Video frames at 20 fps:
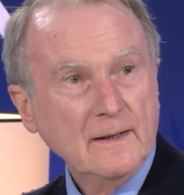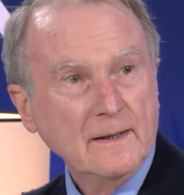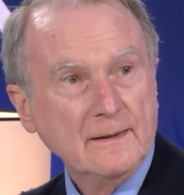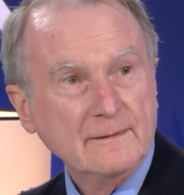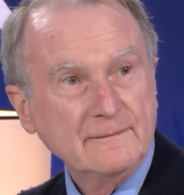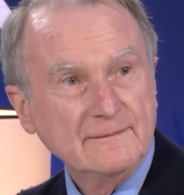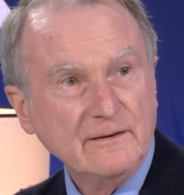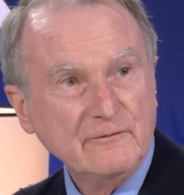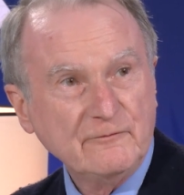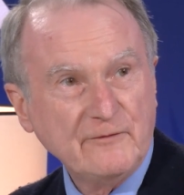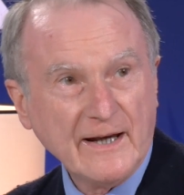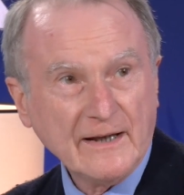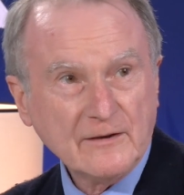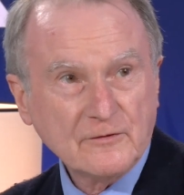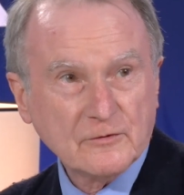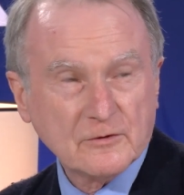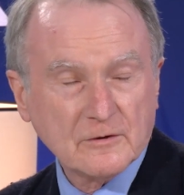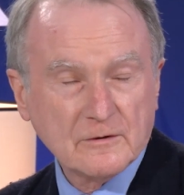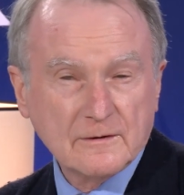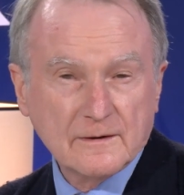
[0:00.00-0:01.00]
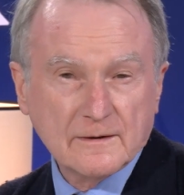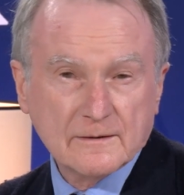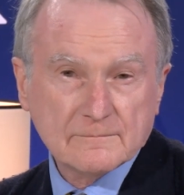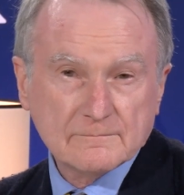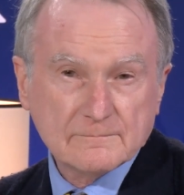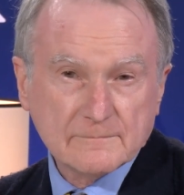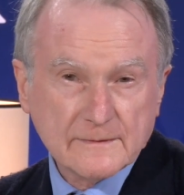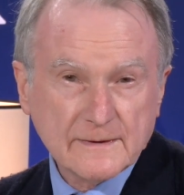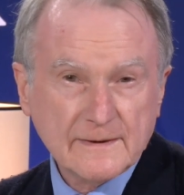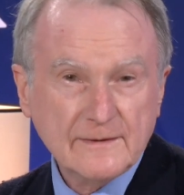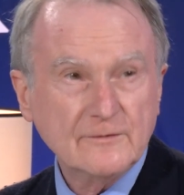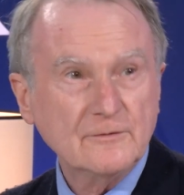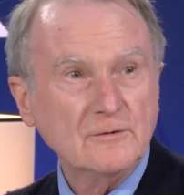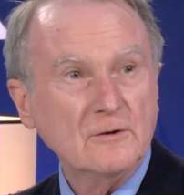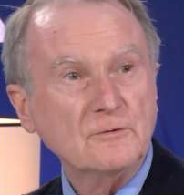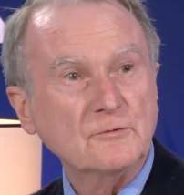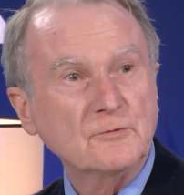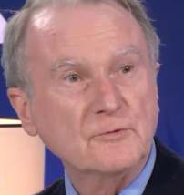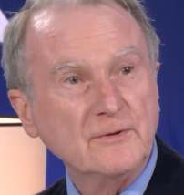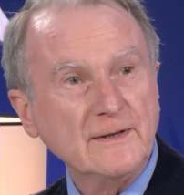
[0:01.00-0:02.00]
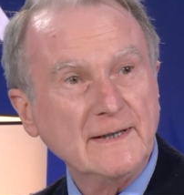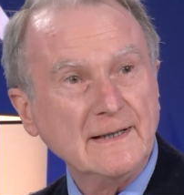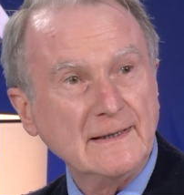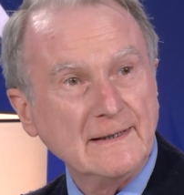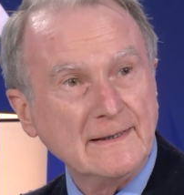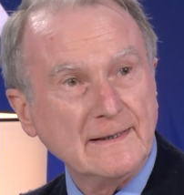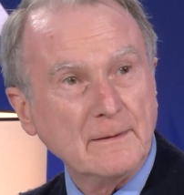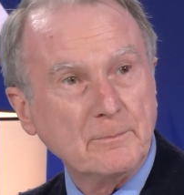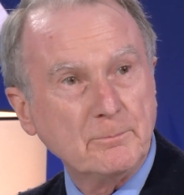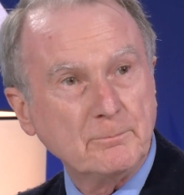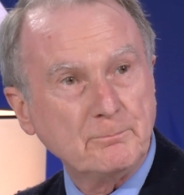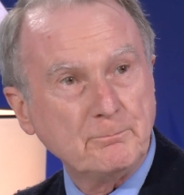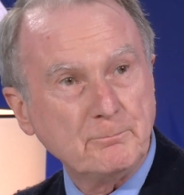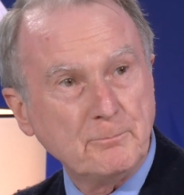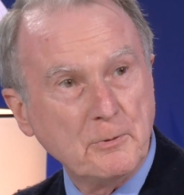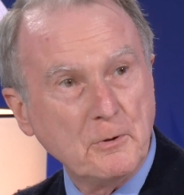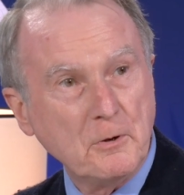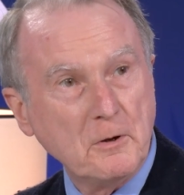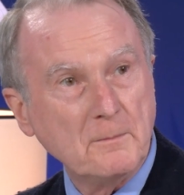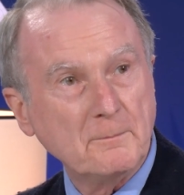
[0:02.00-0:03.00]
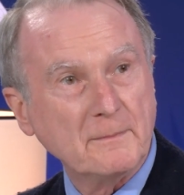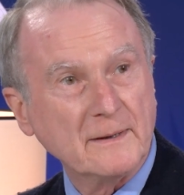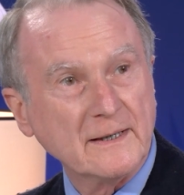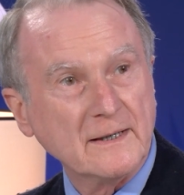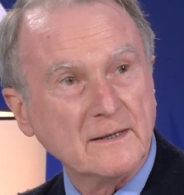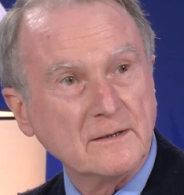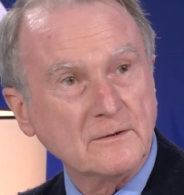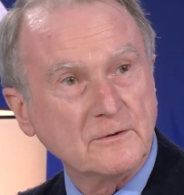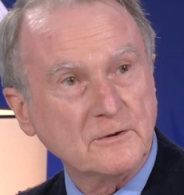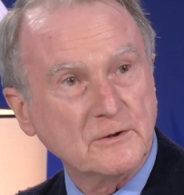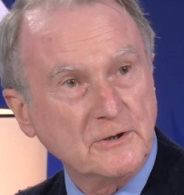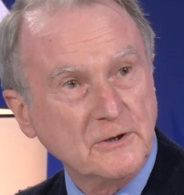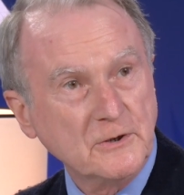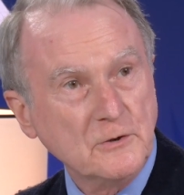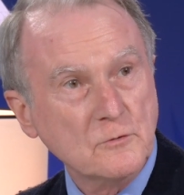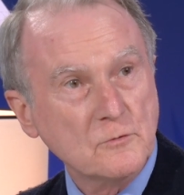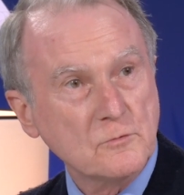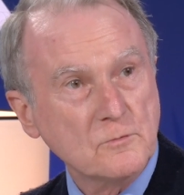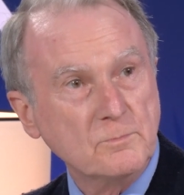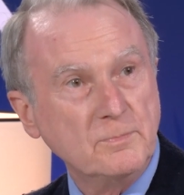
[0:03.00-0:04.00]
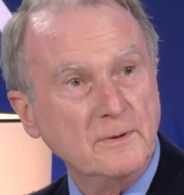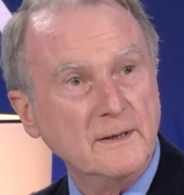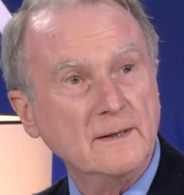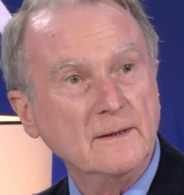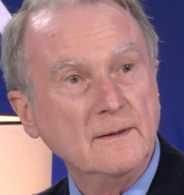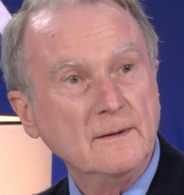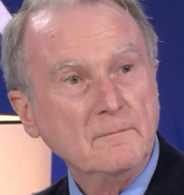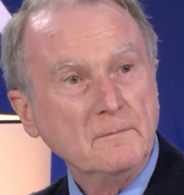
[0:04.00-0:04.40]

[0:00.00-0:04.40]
The vessel is not really a permanent tube,